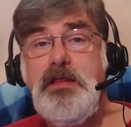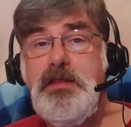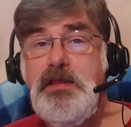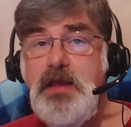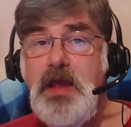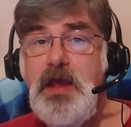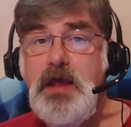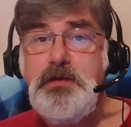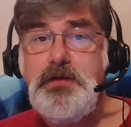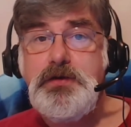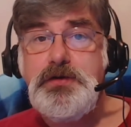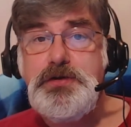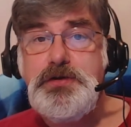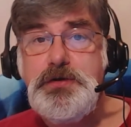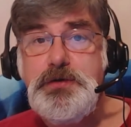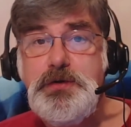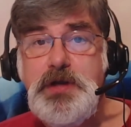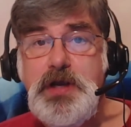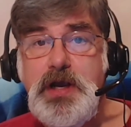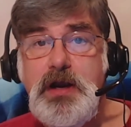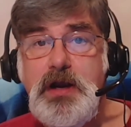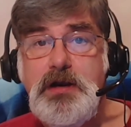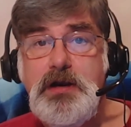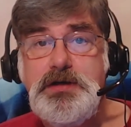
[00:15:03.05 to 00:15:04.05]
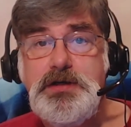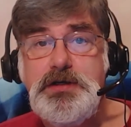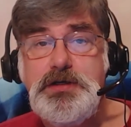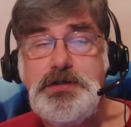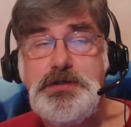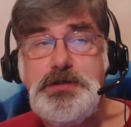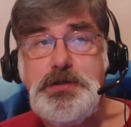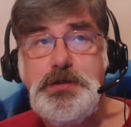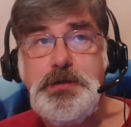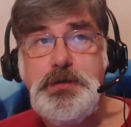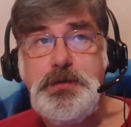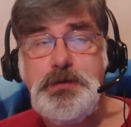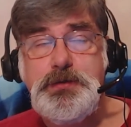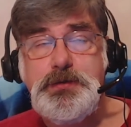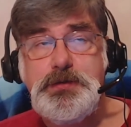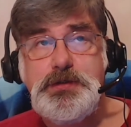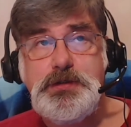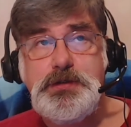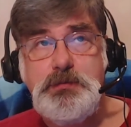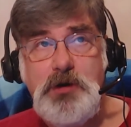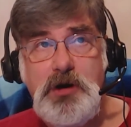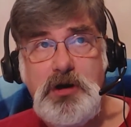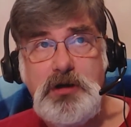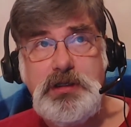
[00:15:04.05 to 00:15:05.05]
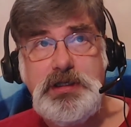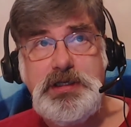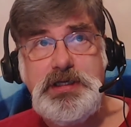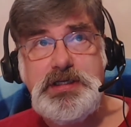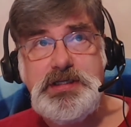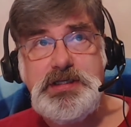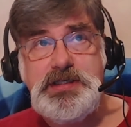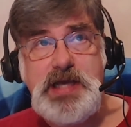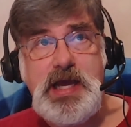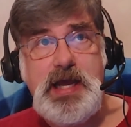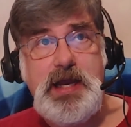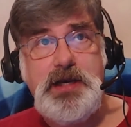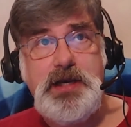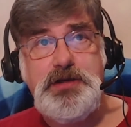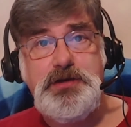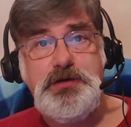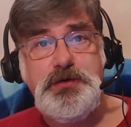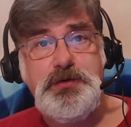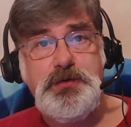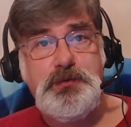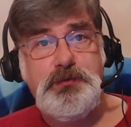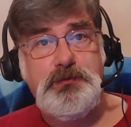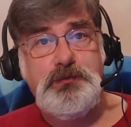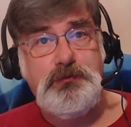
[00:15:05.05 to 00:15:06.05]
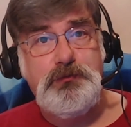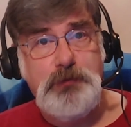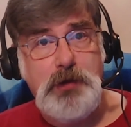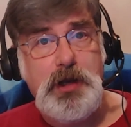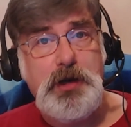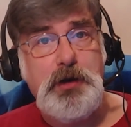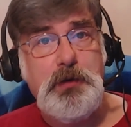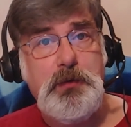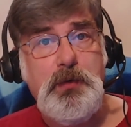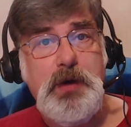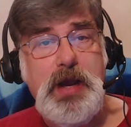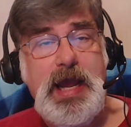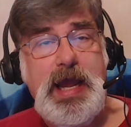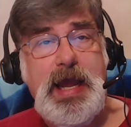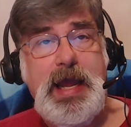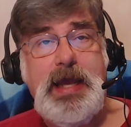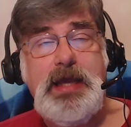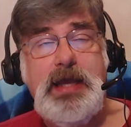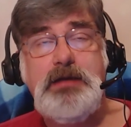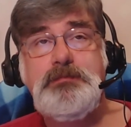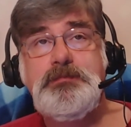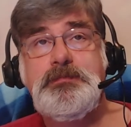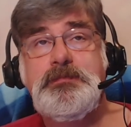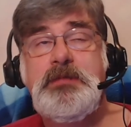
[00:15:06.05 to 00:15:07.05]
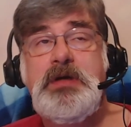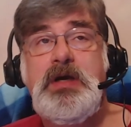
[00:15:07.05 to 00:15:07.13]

The other two characters who smartly decided to run away,